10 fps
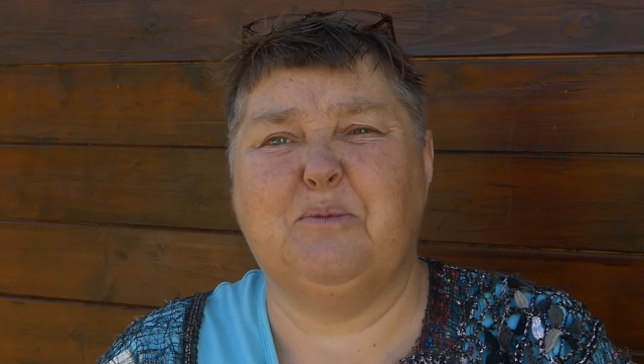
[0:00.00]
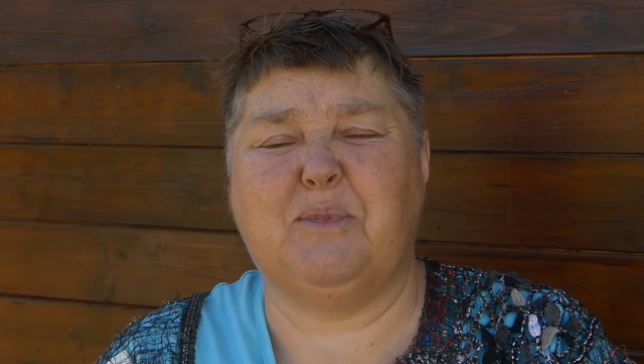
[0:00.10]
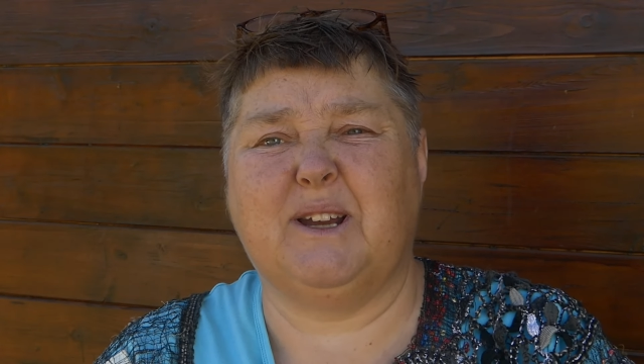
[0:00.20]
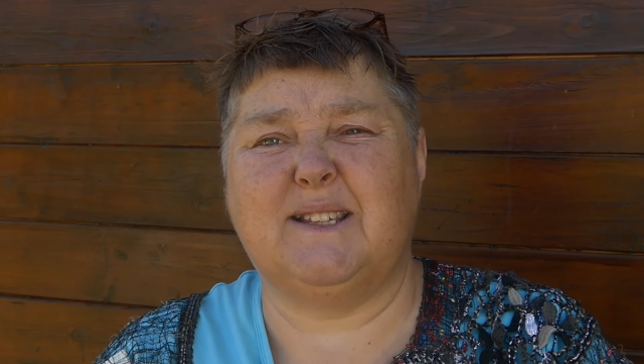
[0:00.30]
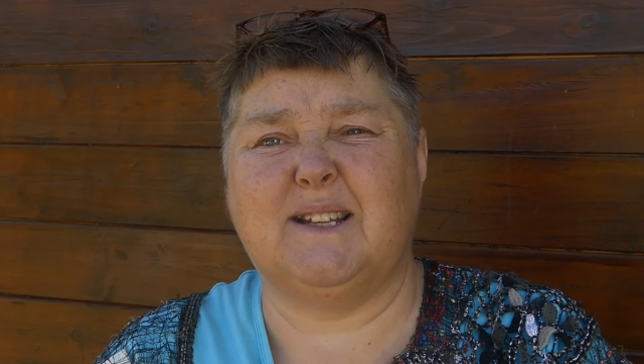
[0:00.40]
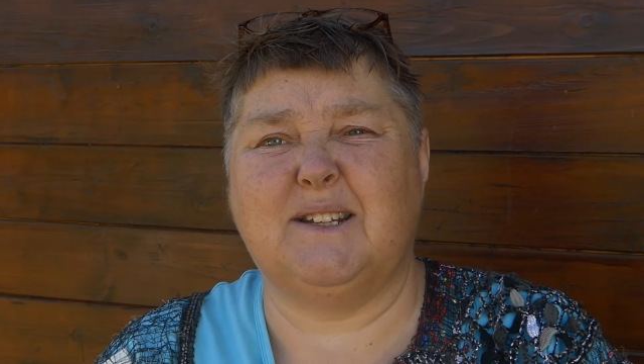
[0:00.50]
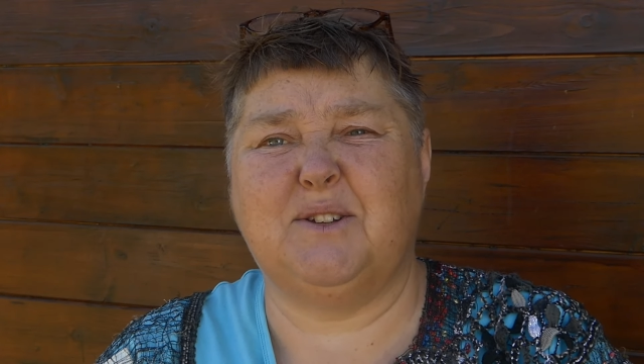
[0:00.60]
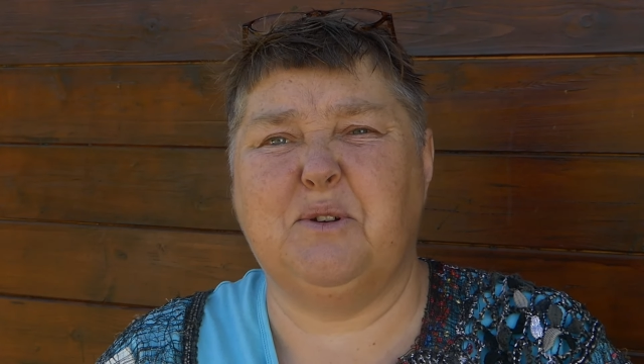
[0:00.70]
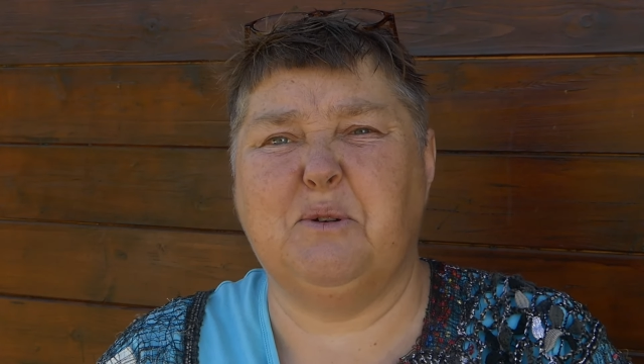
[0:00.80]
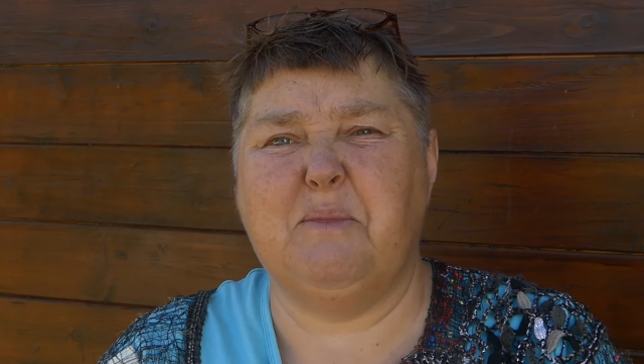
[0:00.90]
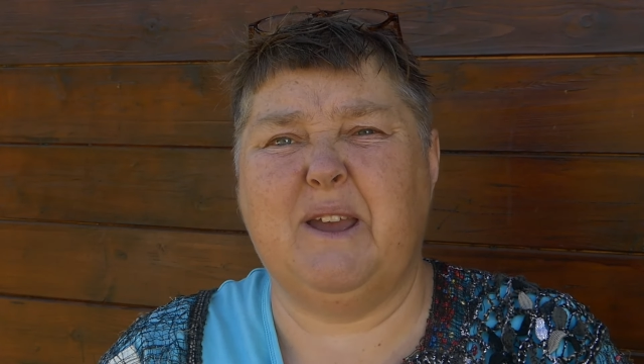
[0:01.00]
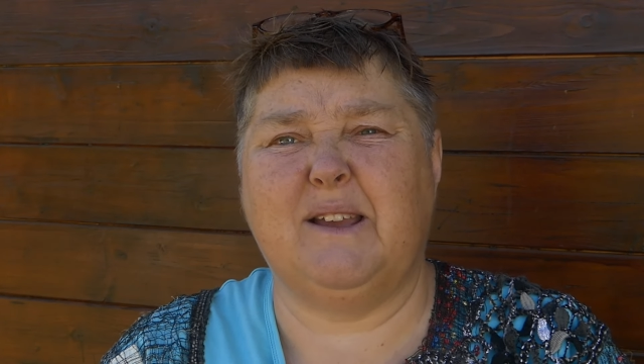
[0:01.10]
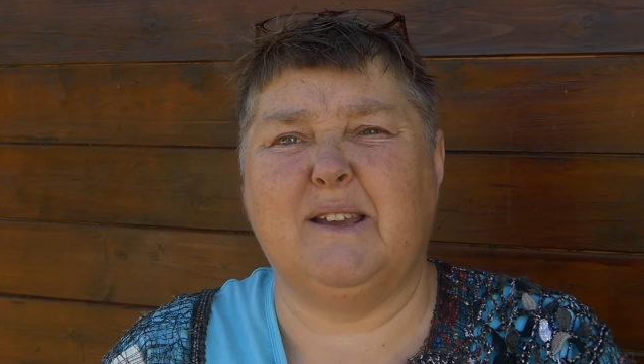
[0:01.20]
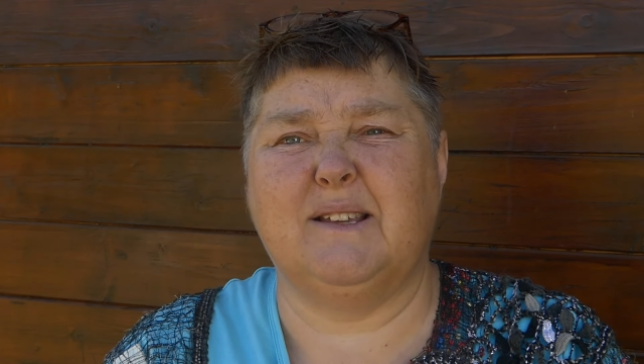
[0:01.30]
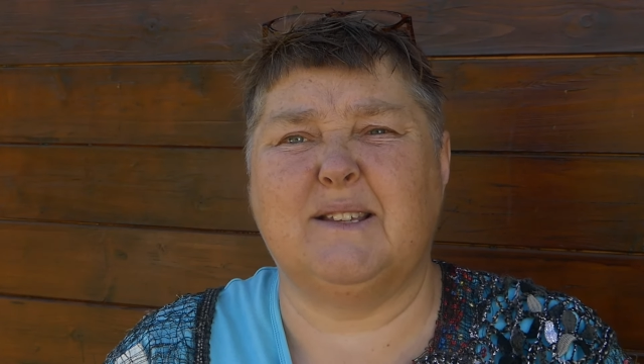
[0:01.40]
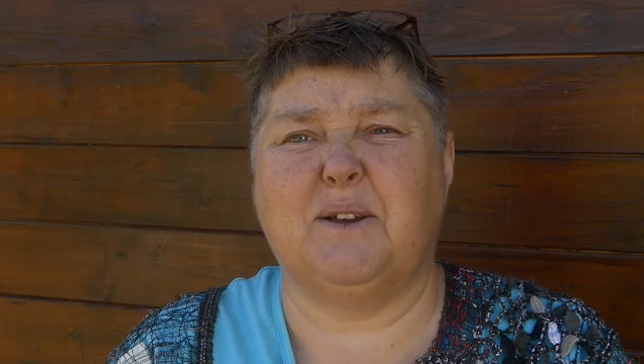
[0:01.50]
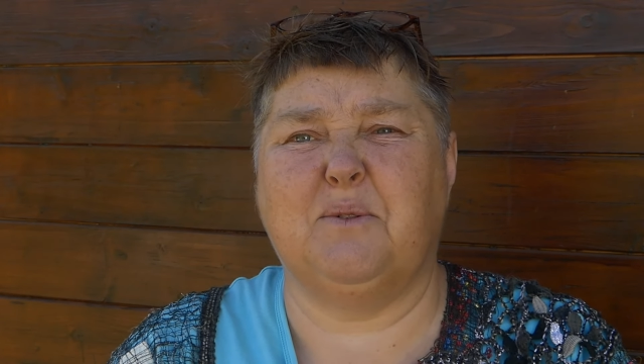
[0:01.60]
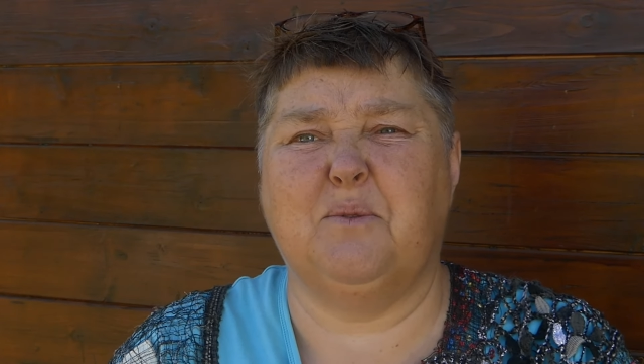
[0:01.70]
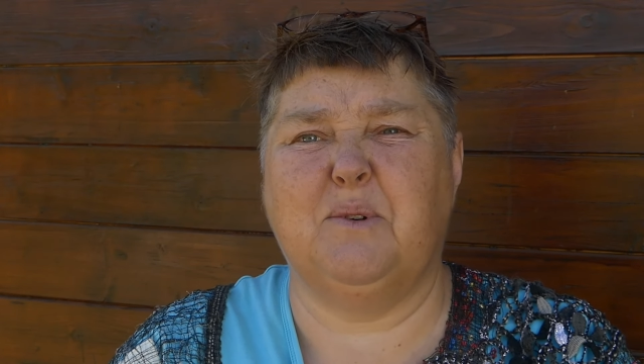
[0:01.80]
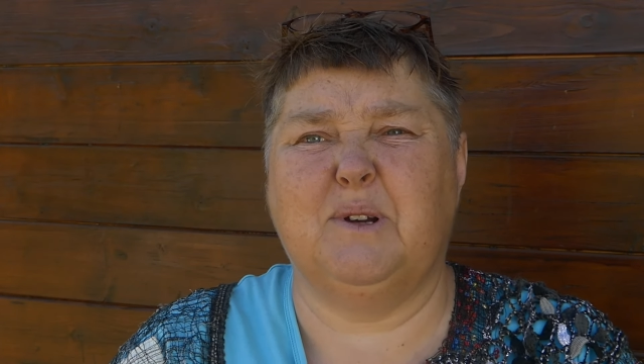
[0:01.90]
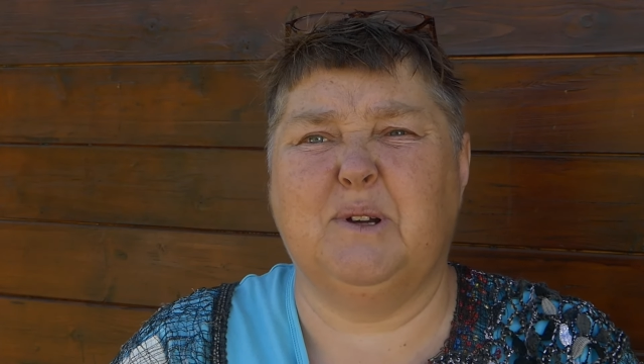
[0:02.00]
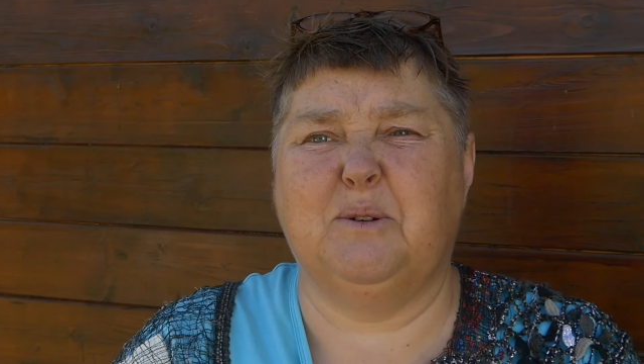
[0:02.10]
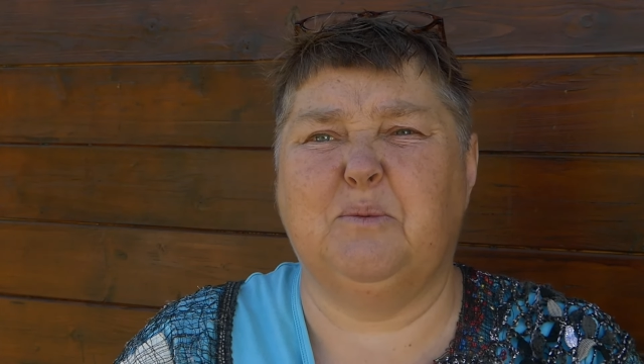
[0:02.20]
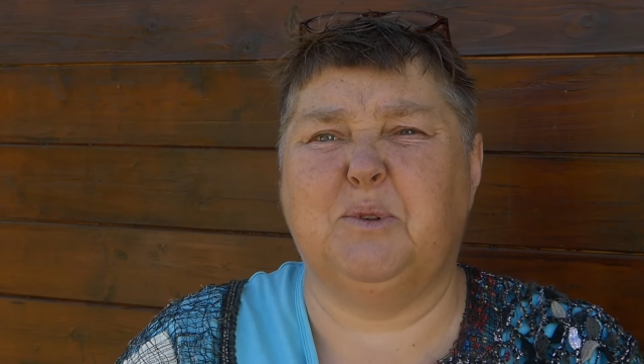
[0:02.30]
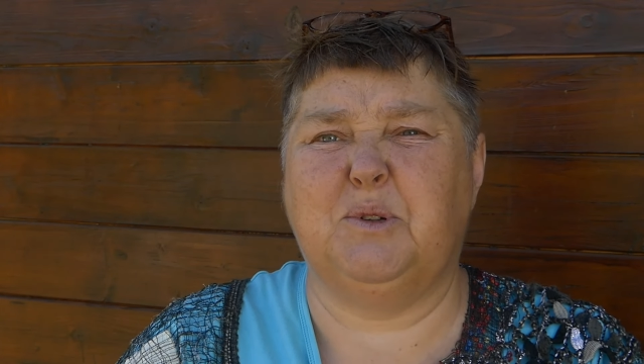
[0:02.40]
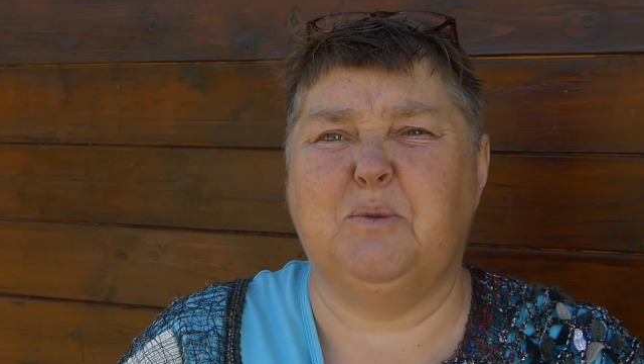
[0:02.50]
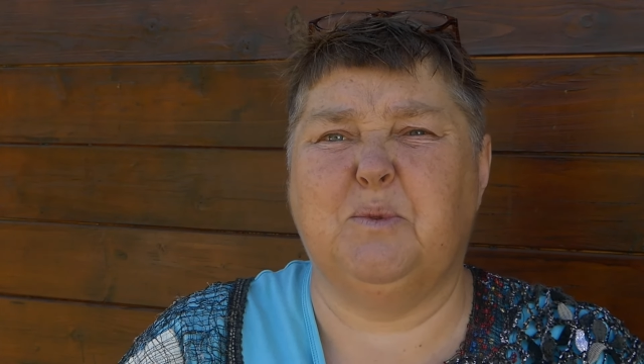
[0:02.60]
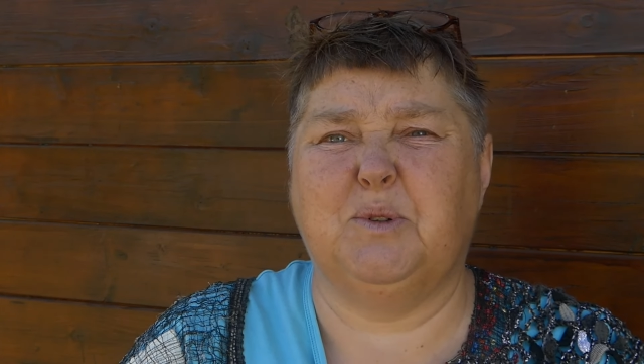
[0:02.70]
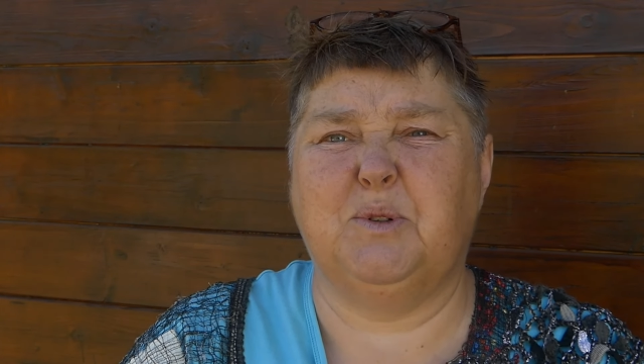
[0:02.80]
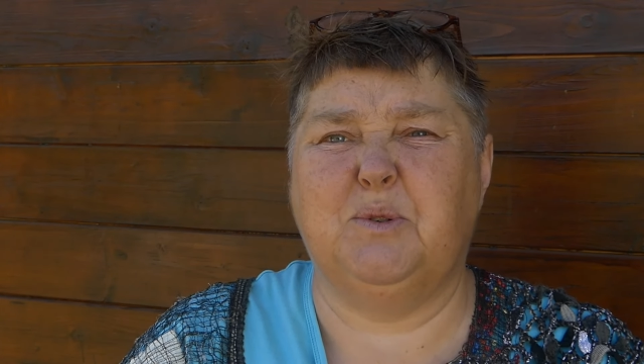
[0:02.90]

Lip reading: bracelet you're making, so what you want to